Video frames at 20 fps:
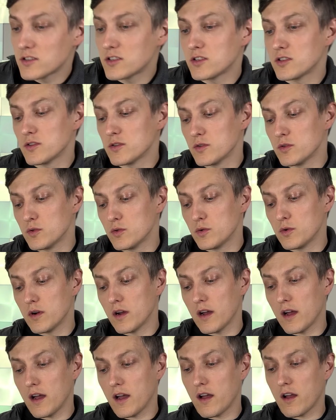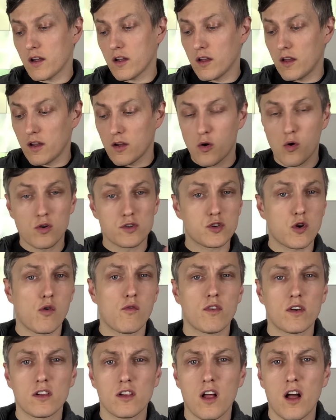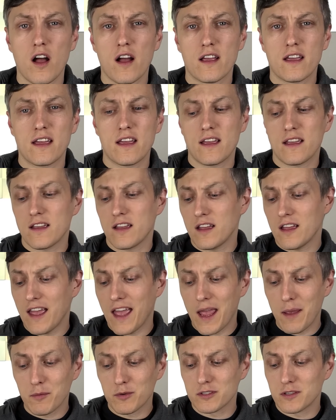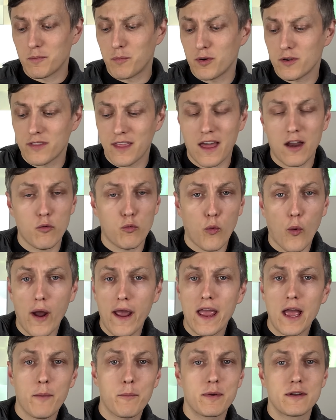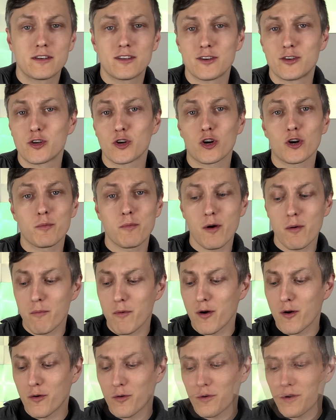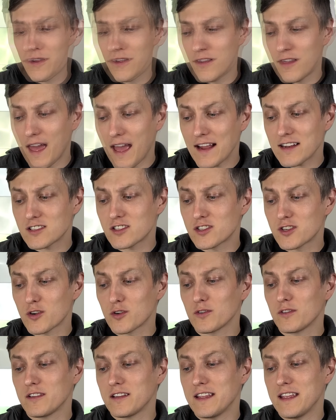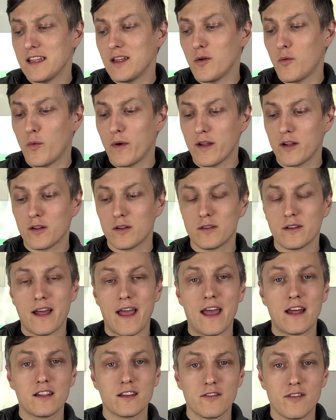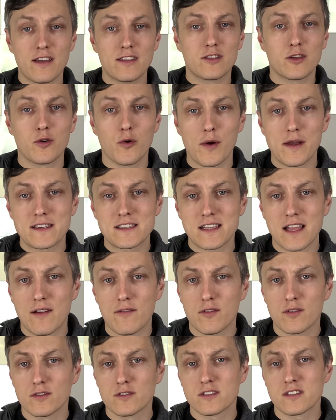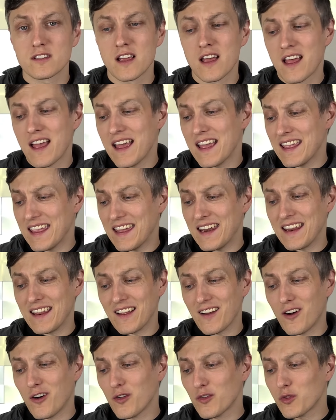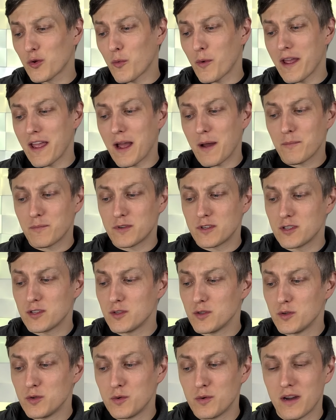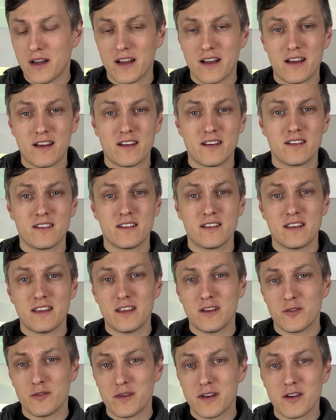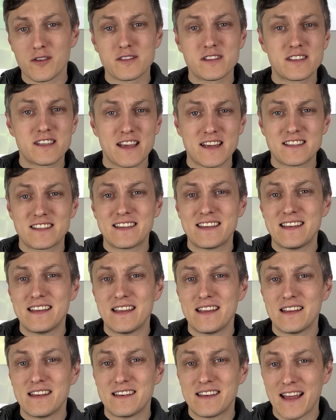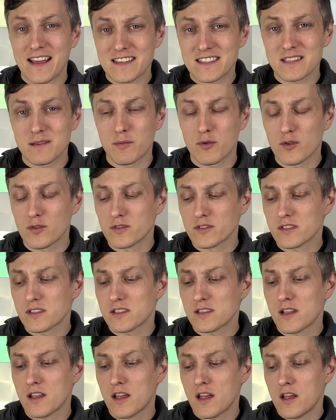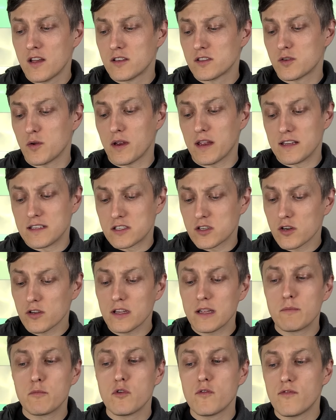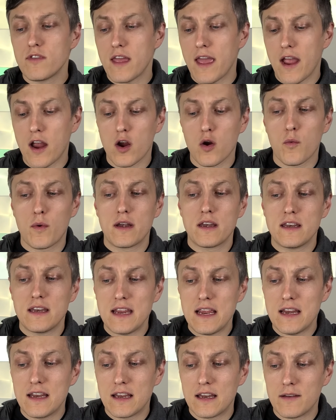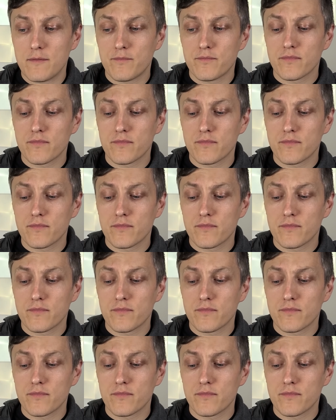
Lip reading: to, of course, overclocking, able to put that way up into turbo mode. That certainly will elevate the noise levels, getting all the way up to near 60 decibels. So it can certainly move the air when needed.